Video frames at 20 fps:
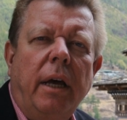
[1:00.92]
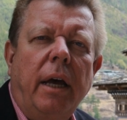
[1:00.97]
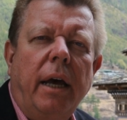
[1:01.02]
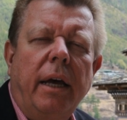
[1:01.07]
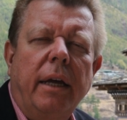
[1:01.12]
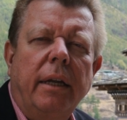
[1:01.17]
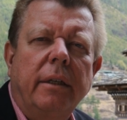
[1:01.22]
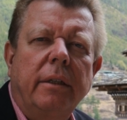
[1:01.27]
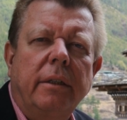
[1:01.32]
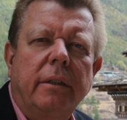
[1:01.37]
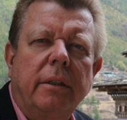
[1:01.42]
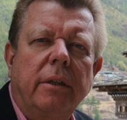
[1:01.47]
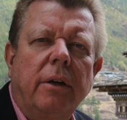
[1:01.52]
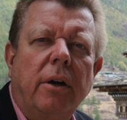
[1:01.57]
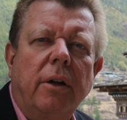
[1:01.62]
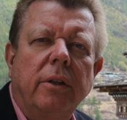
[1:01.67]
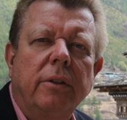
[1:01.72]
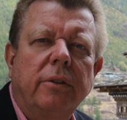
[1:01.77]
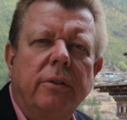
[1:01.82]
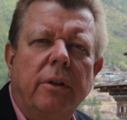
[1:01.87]
and uh,
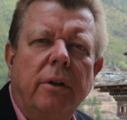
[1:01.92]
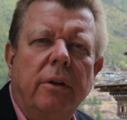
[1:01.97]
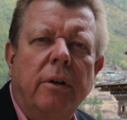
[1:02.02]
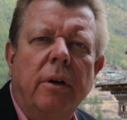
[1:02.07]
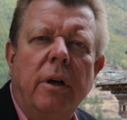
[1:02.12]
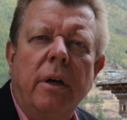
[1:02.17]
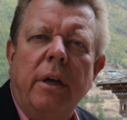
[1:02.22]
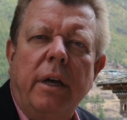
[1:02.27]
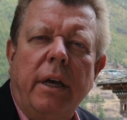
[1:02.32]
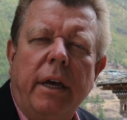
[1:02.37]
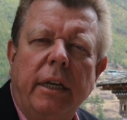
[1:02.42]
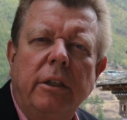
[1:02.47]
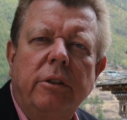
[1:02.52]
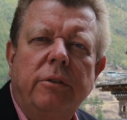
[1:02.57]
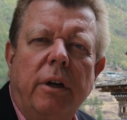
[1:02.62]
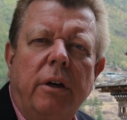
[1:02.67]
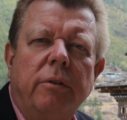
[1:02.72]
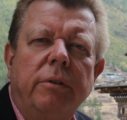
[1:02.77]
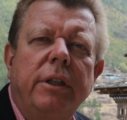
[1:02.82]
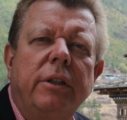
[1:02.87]
also
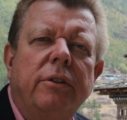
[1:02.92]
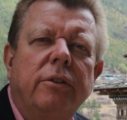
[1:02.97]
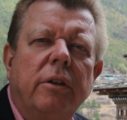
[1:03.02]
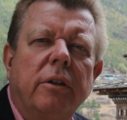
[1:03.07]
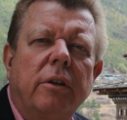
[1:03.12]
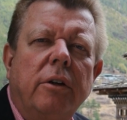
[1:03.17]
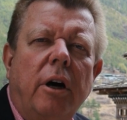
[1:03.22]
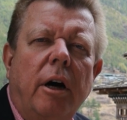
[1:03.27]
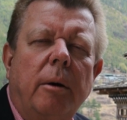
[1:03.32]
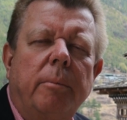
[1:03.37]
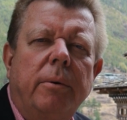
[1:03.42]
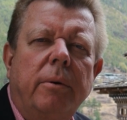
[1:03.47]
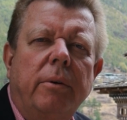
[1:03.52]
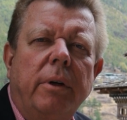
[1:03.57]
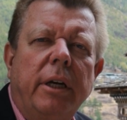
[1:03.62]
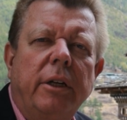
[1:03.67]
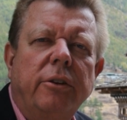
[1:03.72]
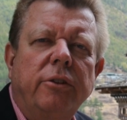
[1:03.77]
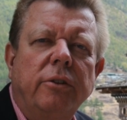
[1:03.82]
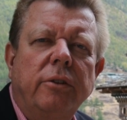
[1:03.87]
intra regional
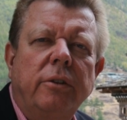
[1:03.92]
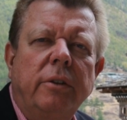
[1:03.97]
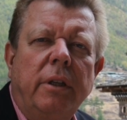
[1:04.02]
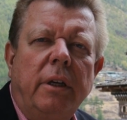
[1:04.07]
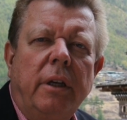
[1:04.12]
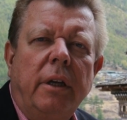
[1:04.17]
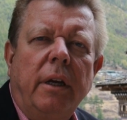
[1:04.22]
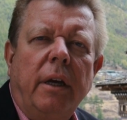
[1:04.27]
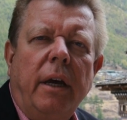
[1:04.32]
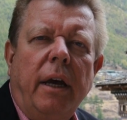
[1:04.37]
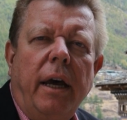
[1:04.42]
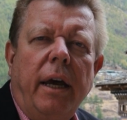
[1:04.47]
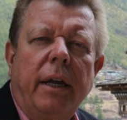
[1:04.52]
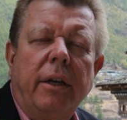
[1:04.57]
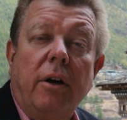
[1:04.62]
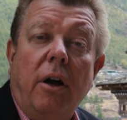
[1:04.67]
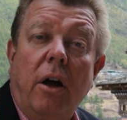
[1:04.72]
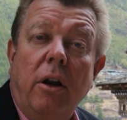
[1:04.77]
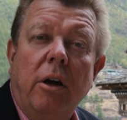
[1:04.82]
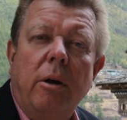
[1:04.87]
cooperation.
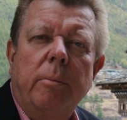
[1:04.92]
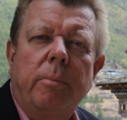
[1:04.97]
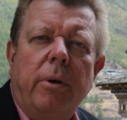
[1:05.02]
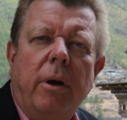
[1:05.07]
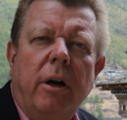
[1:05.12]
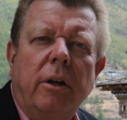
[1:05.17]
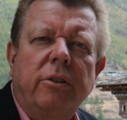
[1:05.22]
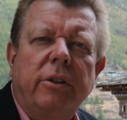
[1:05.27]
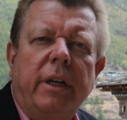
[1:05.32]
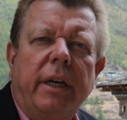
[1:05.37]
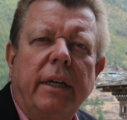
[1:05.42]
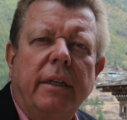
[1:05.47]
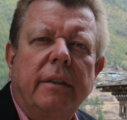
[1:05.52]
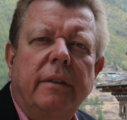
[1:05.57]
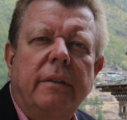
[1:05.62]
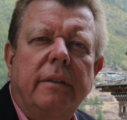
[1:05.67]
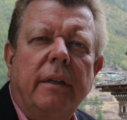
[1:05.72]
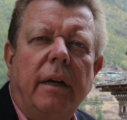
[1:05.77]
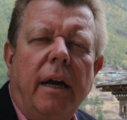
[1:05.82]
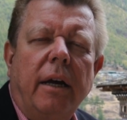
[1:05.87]
And all our
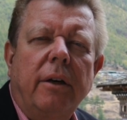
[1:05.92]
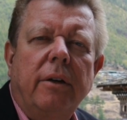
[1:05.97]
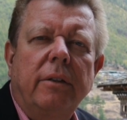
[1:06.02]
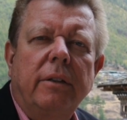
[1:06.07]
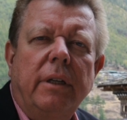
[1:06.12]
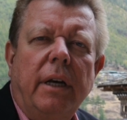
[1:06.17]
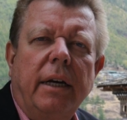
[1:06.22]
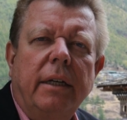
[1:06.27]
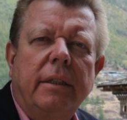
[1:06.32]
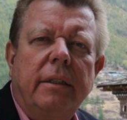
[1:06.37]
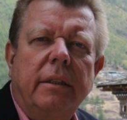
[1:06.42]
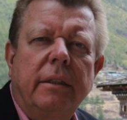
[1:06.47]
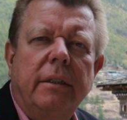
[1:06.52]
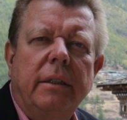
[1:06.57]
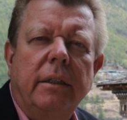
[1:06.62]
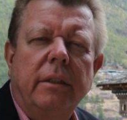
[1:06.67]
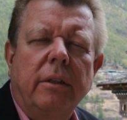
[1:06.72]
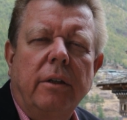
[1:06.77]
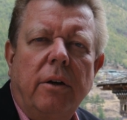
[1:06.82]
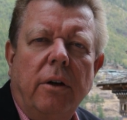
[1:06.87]
projects are conducted
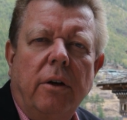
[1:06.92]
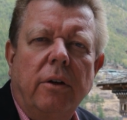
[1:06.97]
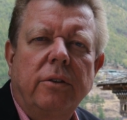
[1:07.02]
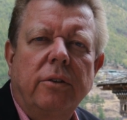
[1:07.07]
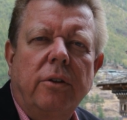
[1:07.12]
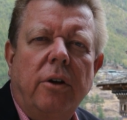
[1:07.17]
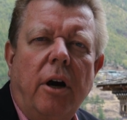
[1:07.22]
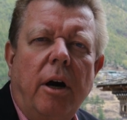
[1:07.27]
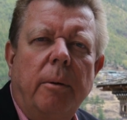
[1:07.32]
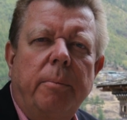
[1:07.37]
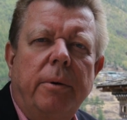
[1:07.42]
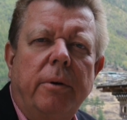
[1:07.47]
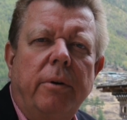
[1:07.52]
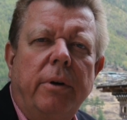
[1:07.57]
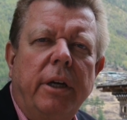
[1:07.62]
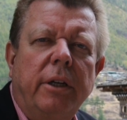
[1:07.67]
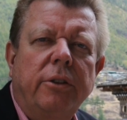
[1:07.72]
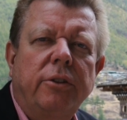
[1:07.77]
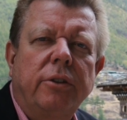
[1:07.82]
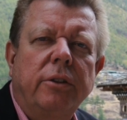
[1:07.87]
in close
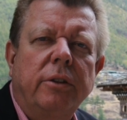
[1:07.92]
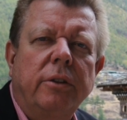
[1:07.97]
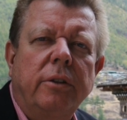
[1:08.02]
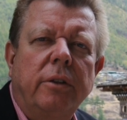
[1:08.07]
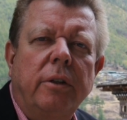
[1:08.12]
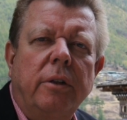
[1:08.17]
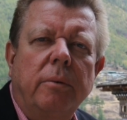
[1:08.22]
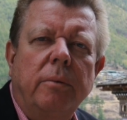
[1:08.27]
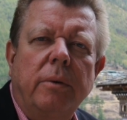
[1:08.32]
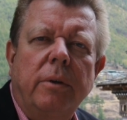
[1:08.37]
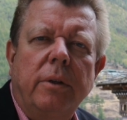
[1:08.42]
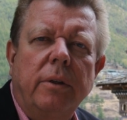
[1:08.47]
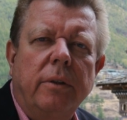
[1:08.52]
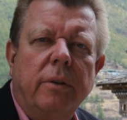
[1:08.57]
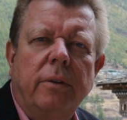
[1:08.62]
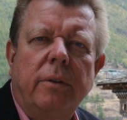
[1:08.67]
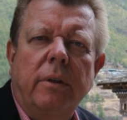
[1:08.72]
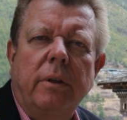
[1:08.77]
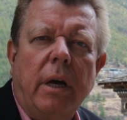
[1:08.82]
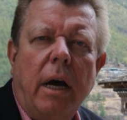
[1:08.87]
cooperation with
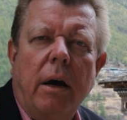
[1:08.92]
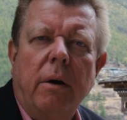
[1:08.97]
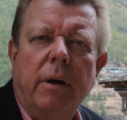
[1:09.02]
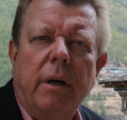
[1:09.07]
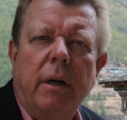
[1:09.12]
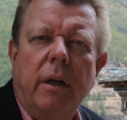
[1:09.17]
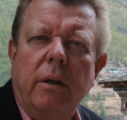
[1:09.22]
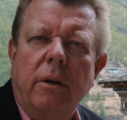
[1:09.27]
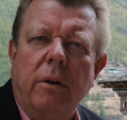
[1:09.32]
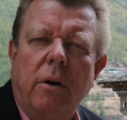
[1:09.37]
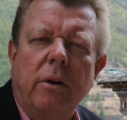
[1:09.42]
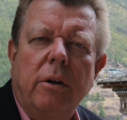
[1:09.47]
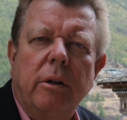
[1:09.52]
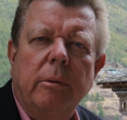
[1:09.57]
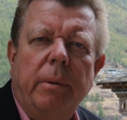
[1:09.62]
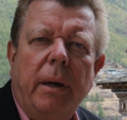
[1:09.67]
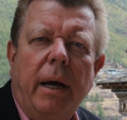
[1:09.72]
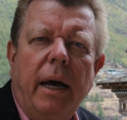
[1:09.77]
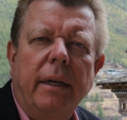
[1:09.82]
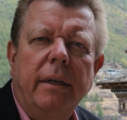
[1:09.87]
our
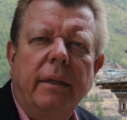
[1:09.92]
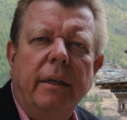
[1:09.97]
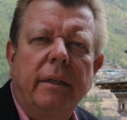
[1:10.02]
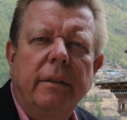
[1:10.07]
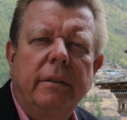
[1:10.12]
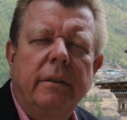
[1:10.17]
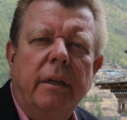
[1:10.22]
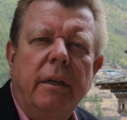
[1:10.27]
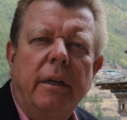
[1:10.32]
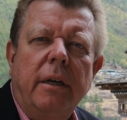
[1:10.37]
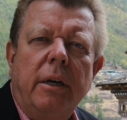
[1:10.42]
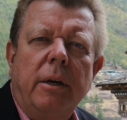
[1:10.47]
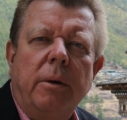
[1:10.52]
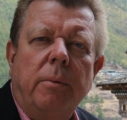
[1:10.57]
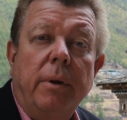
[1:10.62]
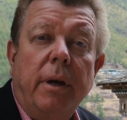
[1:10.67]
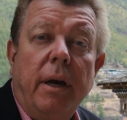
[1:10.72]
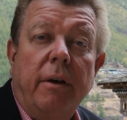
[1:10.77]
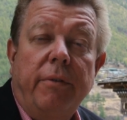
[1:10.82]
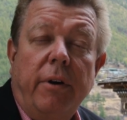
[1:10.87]
local partners.
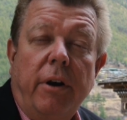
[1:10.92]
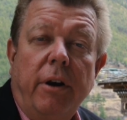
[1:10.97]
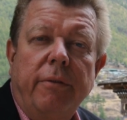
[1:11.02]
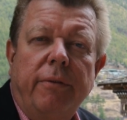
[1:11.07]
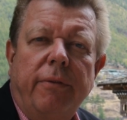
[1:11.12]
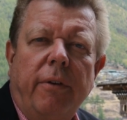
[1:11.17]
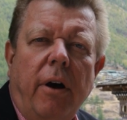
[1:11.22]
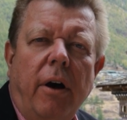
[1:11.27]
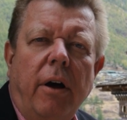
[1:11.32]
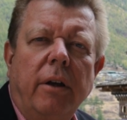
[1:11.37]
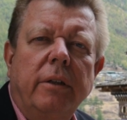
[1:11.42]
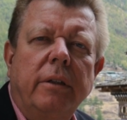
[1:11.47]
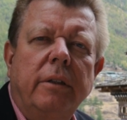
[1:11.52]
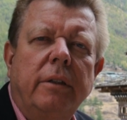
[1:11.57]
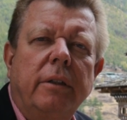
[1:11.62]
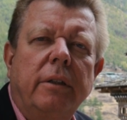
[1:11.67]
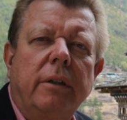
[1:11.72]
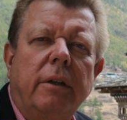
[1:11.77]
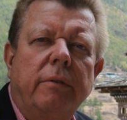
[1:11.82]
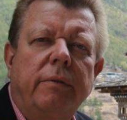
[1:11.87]
We are very
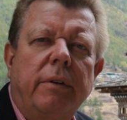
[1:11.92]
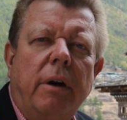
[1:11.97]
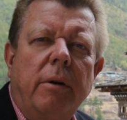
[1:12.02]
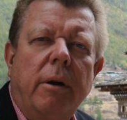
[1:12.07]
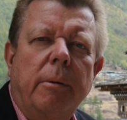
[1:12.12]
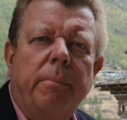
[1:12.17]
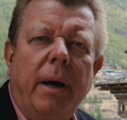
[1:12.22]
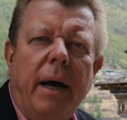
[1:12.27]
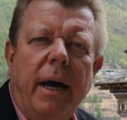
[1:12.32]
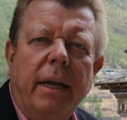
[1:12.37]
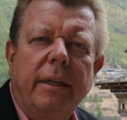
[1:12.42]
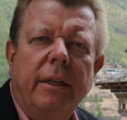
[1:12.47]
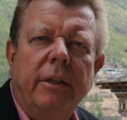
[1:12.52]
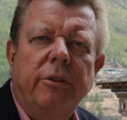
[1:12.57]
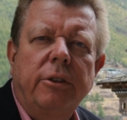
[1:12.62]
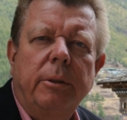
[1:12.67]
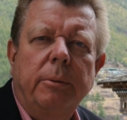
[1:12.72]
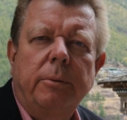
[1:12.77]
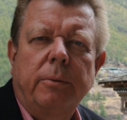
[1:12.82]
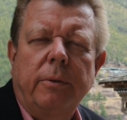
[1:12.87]
fond of our
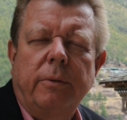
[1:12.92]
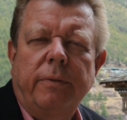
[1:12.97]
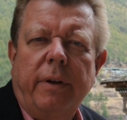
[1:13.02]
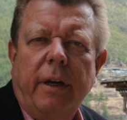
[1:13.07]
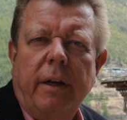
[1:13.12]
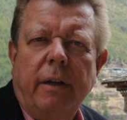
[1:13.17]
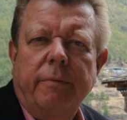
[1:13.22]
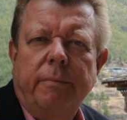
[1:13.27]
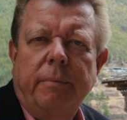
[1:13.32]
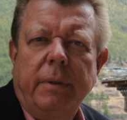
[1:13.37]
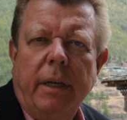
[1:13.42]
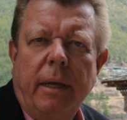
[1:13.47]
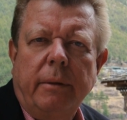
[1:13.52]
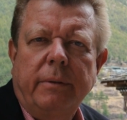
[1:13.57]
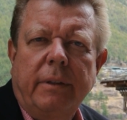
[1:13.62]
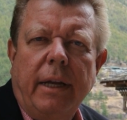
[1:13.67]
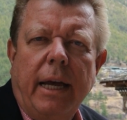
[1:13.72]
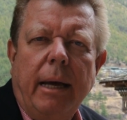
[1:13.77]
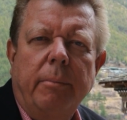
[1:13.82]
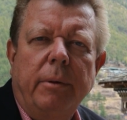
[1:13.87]
partnerships we have been
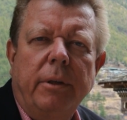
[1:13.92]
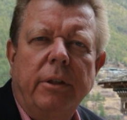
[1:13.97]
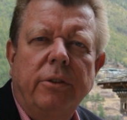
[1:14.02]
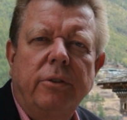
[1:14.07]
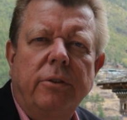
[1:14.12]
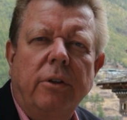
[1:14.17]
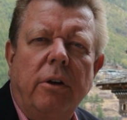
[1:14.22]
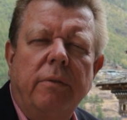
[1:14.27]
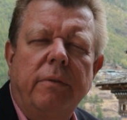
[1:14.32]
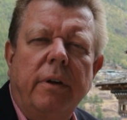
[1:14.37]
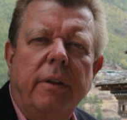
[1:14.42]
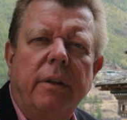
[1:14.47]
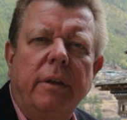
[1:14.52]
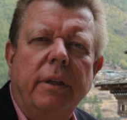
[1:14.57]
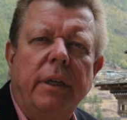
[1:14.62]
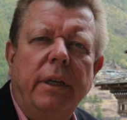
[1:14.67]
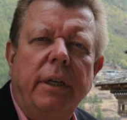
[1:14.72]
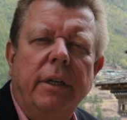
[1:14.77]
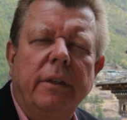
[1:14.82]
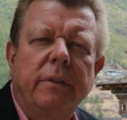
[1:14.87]
established over the
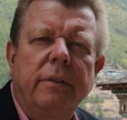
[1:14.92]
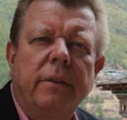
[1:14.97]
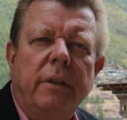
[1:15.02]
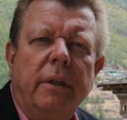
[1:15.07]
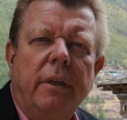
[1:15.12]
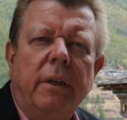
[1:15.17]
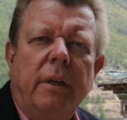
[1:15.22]
years.